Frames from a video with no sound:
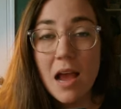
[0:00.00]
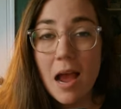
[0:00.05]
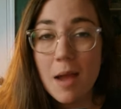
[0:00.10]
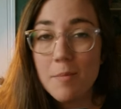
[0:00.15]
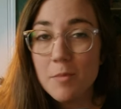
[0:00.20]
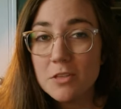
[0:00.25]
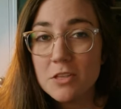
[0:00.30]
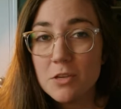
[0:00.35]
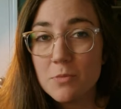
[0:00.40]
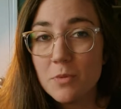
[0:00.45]

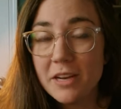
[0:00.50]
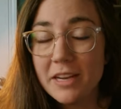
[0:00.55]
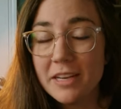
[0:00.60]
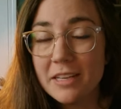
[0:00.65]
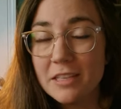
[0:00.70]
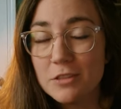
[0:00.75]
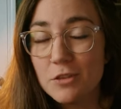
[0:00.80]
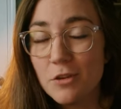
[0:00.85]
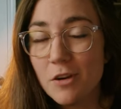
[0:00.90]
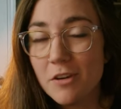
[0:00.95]
I'm also
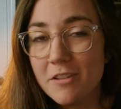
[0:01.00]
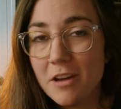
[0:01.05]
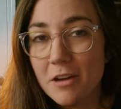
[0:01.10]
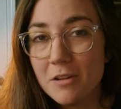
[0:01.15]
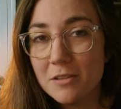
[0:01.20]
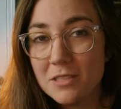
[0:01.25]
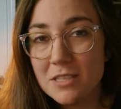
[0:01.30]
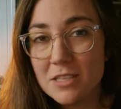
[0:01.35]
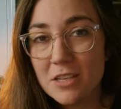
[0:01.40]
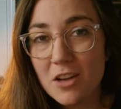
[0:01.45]
bringing a
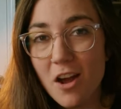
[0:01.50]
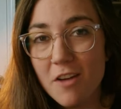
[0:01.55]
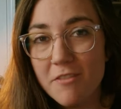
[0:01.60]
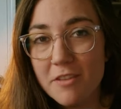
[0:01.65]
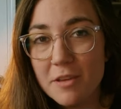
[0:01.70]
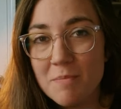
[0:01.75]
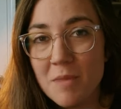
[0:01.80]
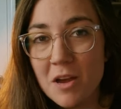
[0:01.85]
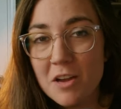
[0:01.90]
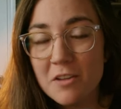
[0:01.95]
12-ounce
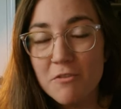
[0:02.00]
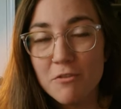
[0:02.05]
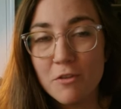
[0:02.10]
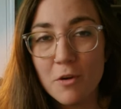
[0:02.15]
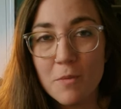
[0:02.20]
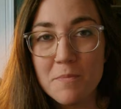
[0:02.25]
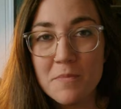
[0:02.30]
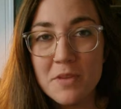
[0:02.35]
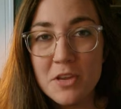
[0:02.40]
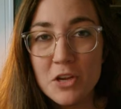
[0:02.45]
coffee mug
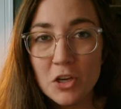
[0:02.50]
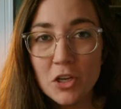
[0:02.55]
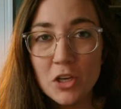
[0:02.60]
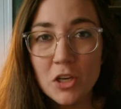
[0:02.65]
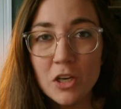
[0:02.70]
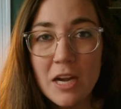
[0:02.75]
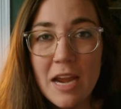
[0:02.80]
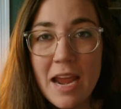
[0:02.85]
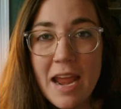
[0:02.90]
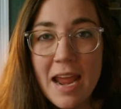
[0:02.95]
from Muir